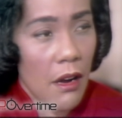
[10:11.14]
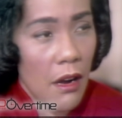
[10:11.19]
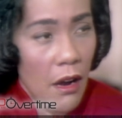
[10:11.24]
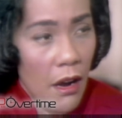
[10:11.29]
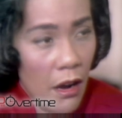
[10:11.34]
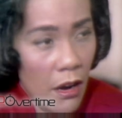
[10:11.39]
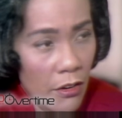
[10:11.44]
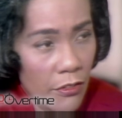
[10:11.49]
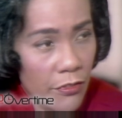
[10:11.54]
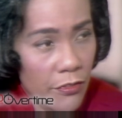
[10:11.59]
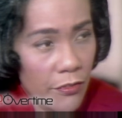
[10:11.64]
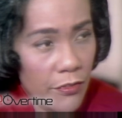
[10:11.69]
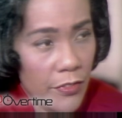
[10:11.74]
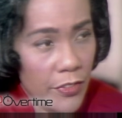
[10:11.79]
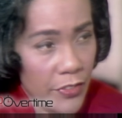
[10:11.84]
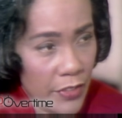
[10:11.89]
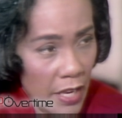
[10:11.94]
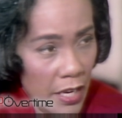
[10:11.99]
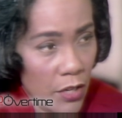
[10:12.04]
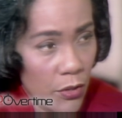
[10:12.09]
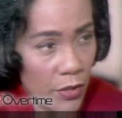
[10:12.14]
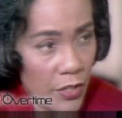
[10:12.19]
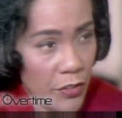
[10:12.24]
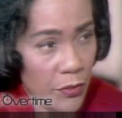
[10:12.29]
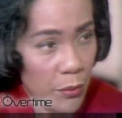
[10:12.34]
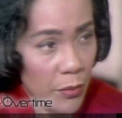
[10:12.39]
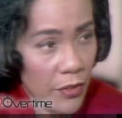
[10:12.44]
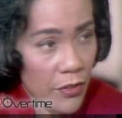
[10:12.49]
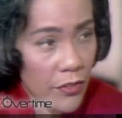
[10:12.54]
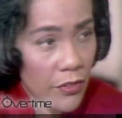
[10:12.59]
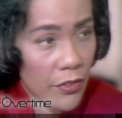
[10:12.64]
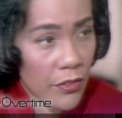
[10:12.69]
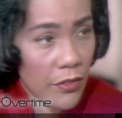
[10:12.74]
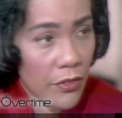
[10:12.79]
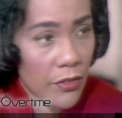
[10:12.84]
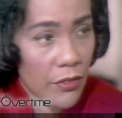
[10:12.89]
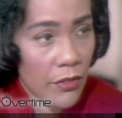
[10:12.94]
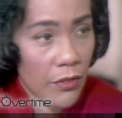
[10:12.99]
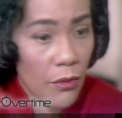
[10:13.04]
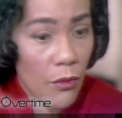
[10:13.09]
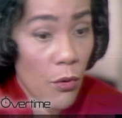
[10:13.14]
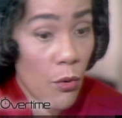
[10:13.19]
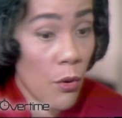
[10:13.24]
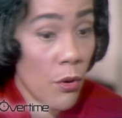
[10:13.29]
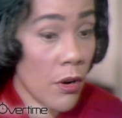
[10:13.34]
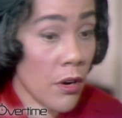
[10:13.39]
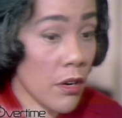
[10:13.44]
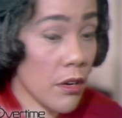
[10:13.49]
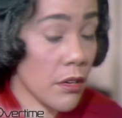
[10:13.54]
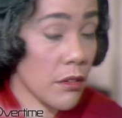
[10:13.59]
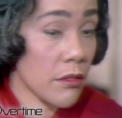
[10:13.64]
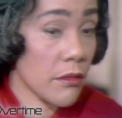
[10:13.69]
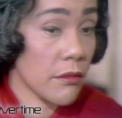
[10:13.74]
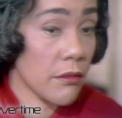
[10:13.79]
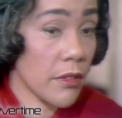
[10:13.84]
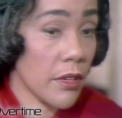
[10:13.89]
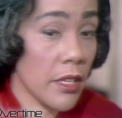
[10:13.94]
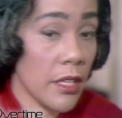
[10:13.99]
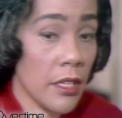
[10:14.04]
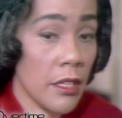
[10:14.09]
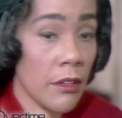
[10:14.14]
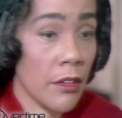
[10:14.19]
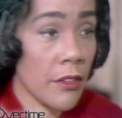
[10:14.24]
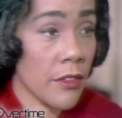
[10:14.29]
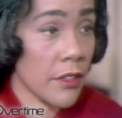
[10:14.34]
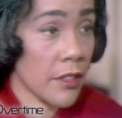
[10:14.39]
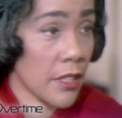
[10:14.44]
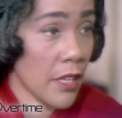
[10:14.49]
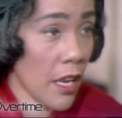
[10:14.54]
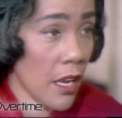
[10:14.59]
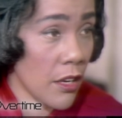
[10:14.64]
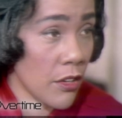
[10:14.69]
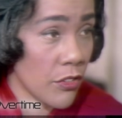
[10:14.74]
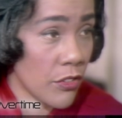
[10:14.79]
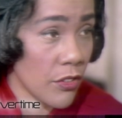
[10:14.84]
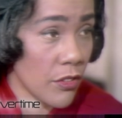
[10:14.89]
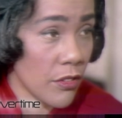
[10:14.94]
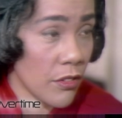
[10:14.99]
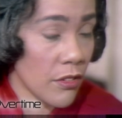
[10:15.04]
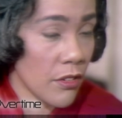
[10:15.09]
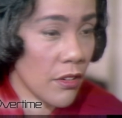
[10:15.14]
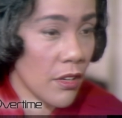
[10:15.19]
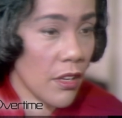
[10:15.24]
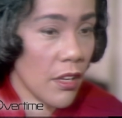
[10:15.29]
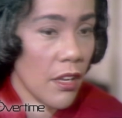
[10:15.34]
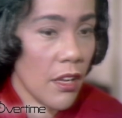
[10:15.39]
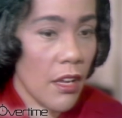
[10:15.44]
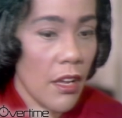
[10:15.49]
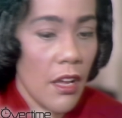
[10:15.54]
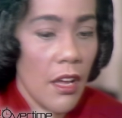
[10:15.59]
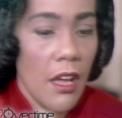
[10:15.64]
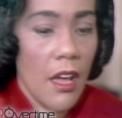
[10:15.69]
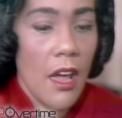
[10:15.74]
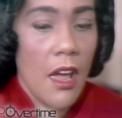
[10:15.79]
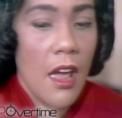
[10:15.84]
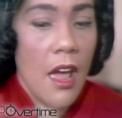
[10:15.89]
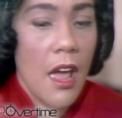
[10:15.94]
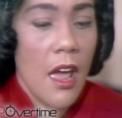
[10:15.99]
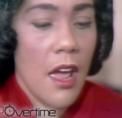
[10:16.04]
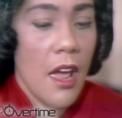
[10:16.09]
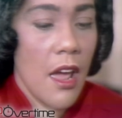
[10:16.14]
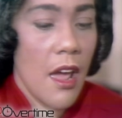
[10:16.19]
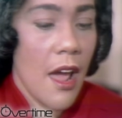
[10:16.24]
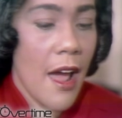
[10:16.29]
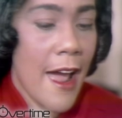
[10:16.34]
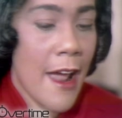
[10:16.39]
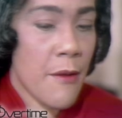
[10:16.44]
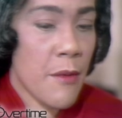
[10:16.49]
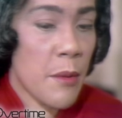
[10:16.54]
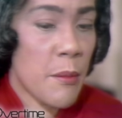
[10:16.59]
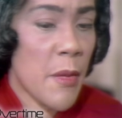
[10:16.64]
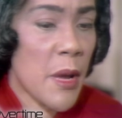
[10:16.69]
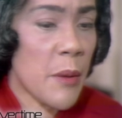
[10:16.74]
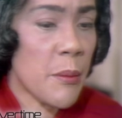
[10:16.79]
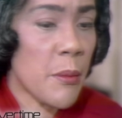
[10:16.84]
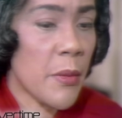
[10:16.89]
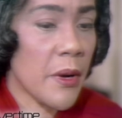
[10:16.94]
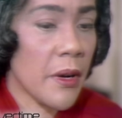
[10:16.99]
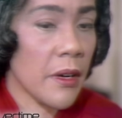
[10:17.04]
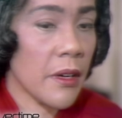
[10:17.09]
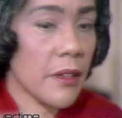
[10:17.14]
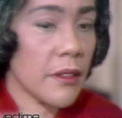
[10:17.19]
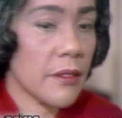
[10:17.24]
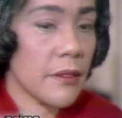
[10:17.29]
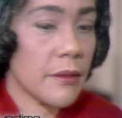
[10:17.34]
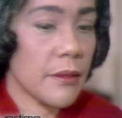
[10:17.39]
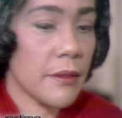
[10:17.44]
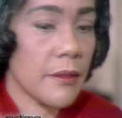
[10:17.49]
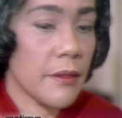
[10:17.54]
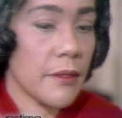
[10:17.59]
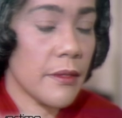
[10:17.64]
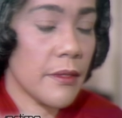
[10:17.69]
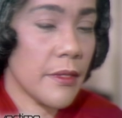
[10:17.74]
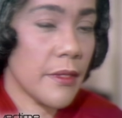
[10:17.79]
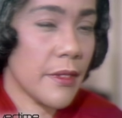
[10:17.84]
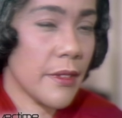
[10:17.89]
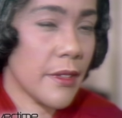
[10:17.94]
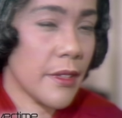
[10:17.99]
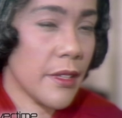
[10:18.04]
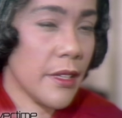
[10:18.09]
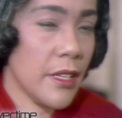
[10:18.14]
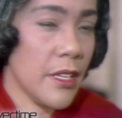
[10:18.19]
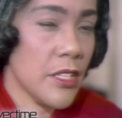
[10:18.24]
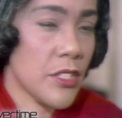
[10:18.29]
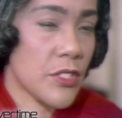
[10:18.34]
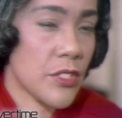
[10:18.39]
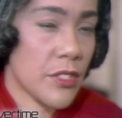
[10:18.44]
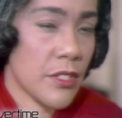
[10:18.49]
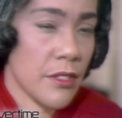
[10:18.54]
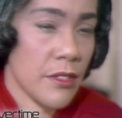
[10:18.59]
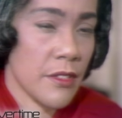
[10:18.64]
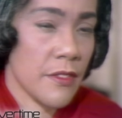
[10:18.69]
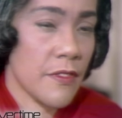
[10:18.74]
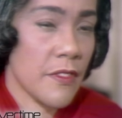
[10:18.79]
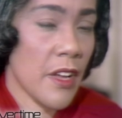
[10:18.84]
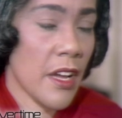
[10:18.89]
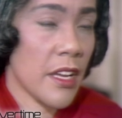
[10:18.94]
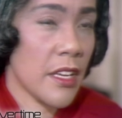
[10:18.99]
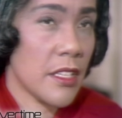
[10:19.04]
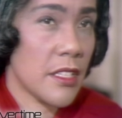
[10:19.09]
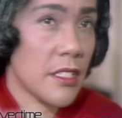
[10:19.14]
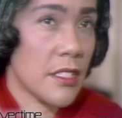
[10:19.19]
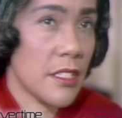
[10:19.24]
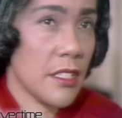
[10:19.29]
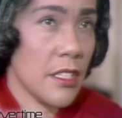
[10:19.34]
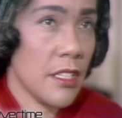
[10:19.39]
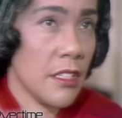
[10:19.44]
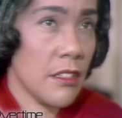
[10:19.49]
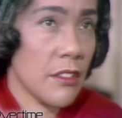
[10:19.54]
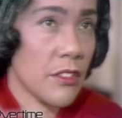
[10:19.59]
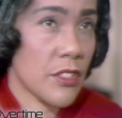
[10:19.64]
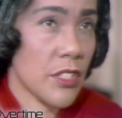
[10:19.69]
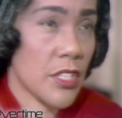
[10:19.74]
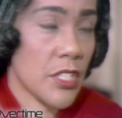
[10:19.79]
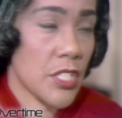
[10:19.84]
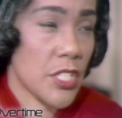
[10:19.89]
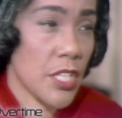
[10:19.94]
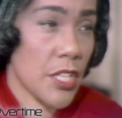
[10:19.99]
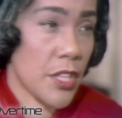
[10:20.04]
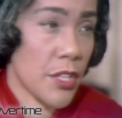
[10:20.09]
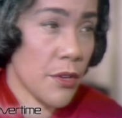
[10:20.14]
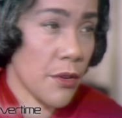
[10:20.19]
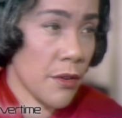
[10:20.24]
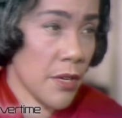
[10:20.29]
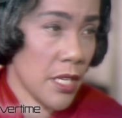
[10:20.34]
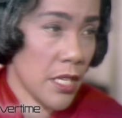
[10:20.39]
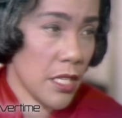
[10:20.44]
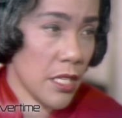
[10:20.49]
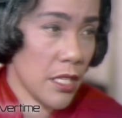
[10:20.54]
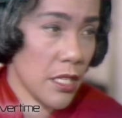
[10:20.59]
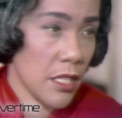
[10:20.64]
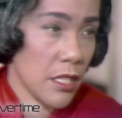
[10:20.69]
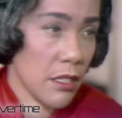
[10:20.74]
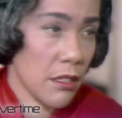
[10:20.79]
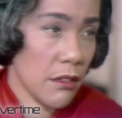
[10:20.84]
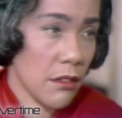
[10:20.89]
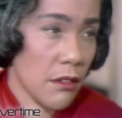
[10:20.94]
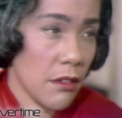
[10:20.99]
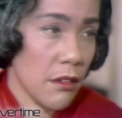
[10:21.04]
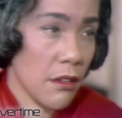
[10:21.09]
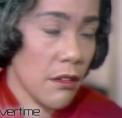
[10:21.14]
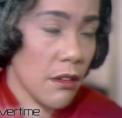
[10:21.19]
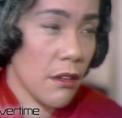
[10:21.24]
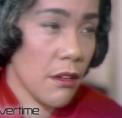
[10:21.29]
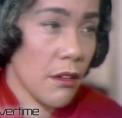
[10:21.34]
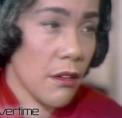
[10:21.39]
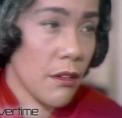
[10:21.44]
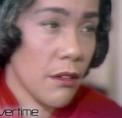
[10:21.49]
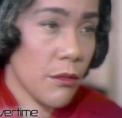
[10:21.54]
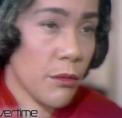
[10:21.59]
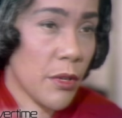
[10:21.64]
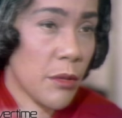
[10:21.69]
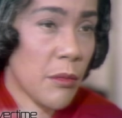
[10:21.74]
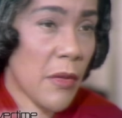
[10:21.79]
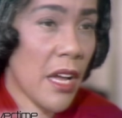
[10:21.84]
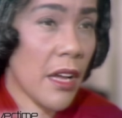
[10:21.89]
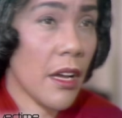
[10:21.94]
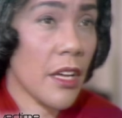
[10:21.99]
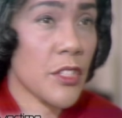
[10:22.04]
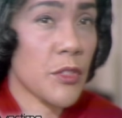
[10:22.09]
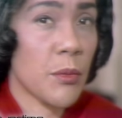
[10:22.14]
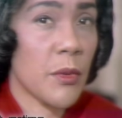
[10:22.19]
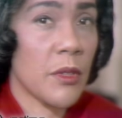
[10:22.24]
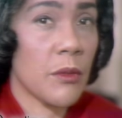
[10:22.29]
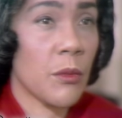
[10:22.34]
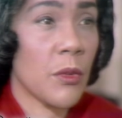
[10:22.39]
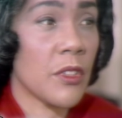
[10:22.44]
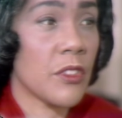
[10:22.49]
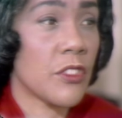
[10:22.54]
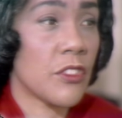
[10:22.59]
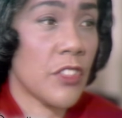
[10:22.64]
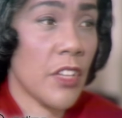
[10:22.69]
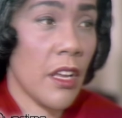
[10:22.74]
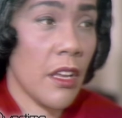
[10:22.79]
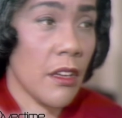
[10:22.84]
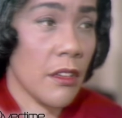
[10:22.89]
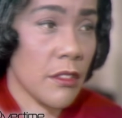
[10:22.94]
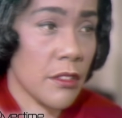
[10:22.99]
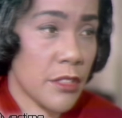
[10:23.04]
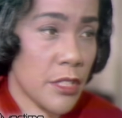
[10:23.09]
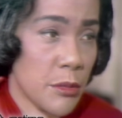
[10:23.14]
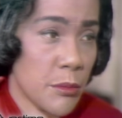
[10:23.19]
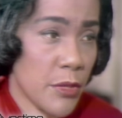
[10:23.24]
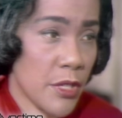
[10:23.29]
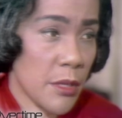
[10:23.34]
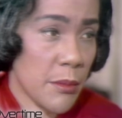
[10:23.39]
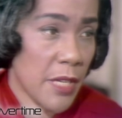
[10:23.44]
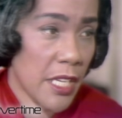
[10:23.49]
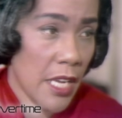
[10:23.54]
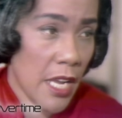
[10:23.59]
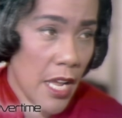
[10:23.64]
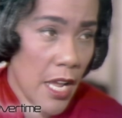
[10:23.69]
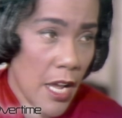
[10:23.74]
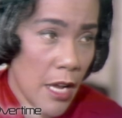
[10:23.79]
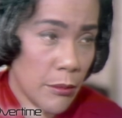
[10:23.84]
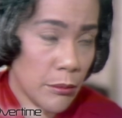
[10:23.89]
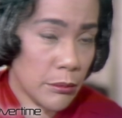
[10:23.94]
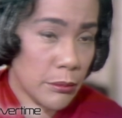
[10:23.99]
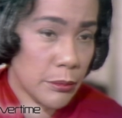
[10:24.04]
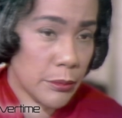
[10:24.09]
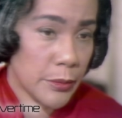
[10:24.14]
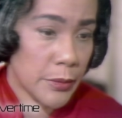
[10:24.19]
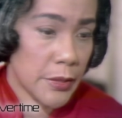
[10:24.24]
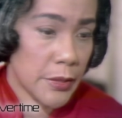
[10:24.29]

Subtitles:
of, say, Christmas or any other occasion. I remember Easter of 1963, when my husband was jailed in Birmingham.